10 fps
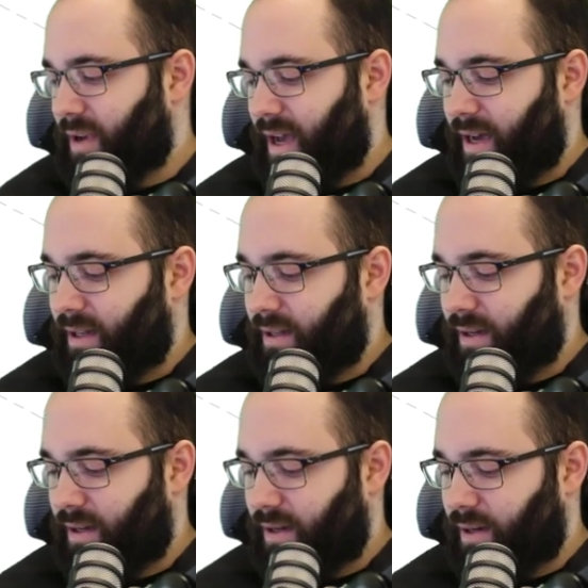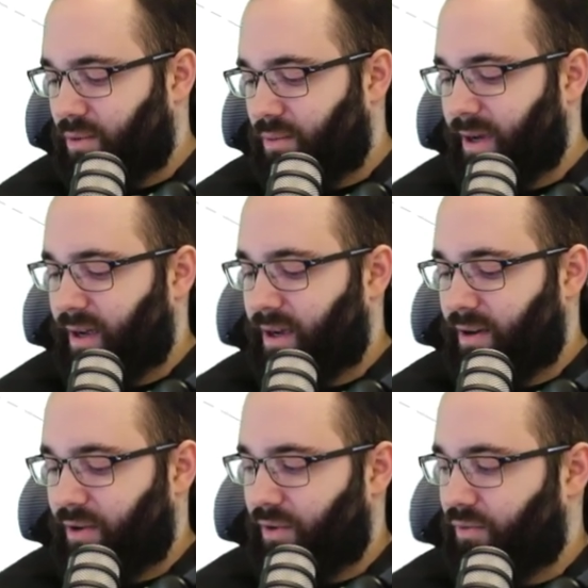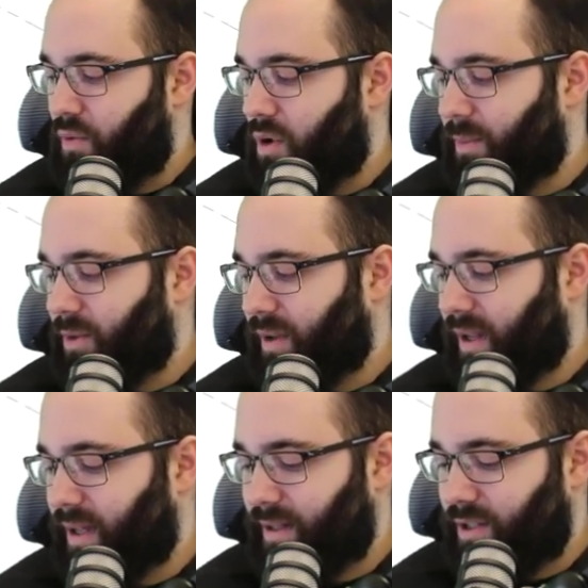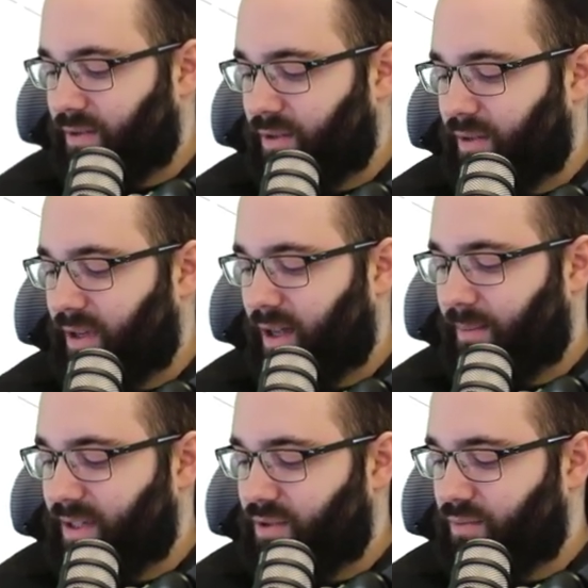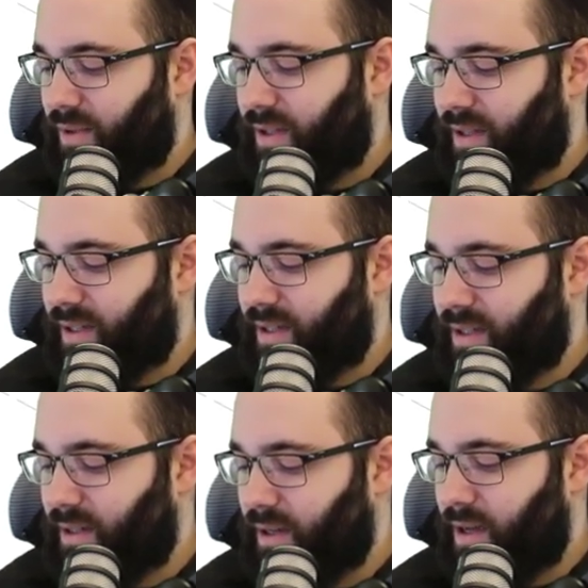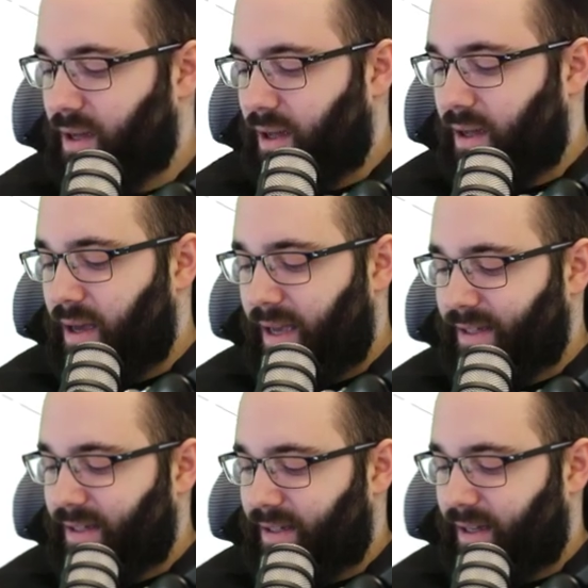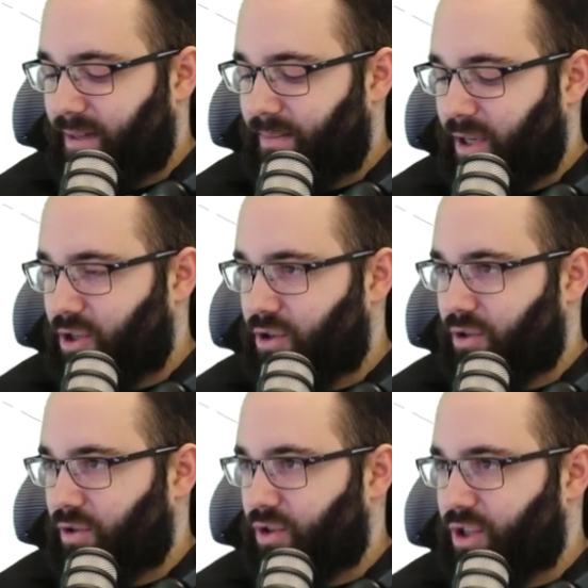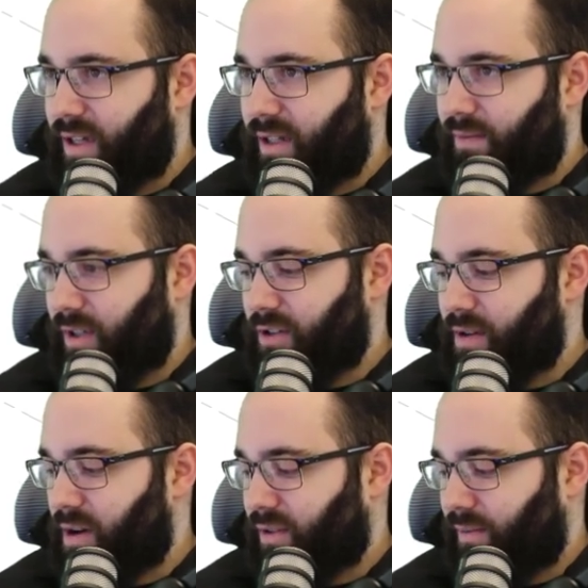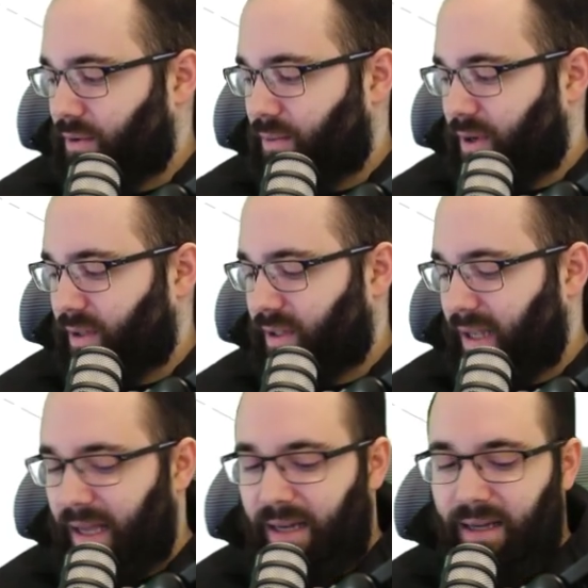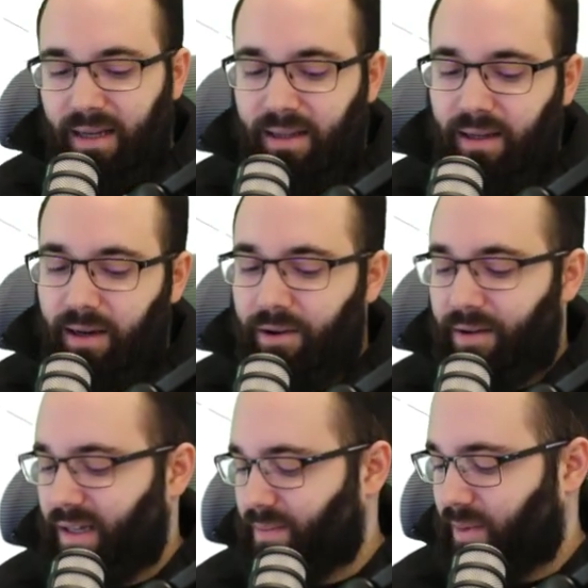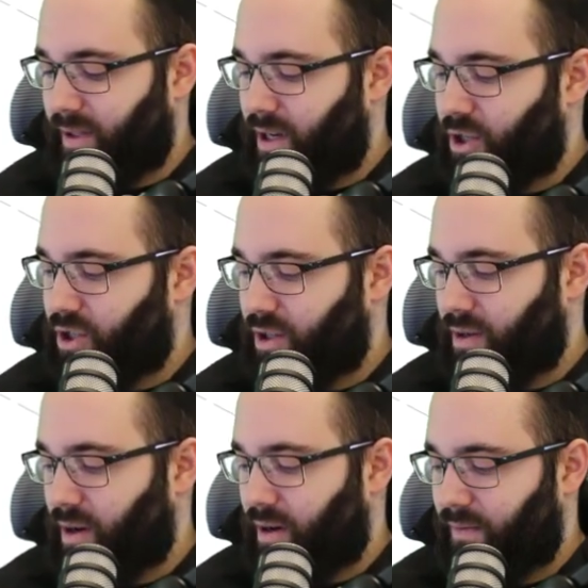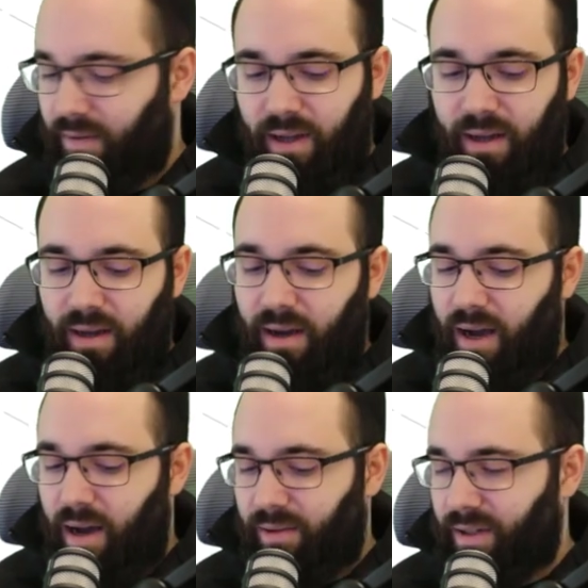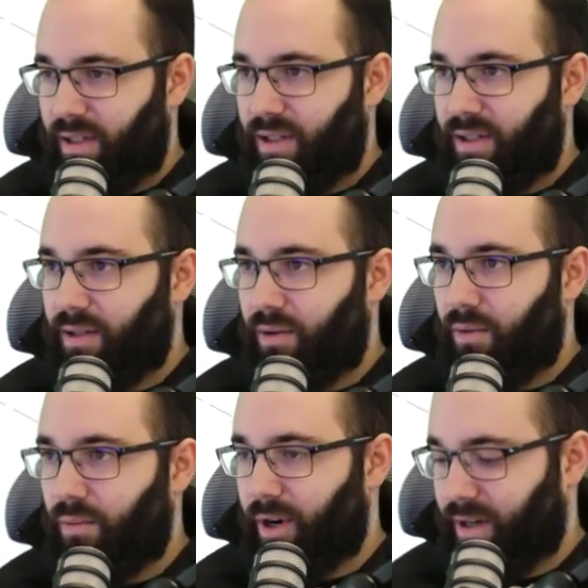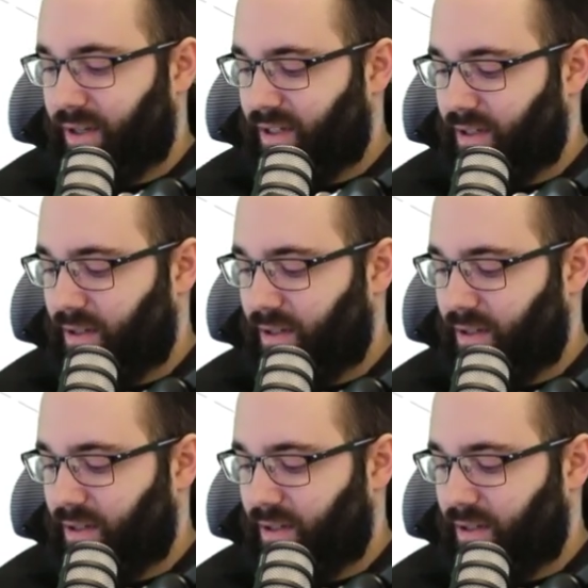add a quick uh, formula that's going to help us with this. As I said, make sure to check that video out if you want an entire explanation of how this works.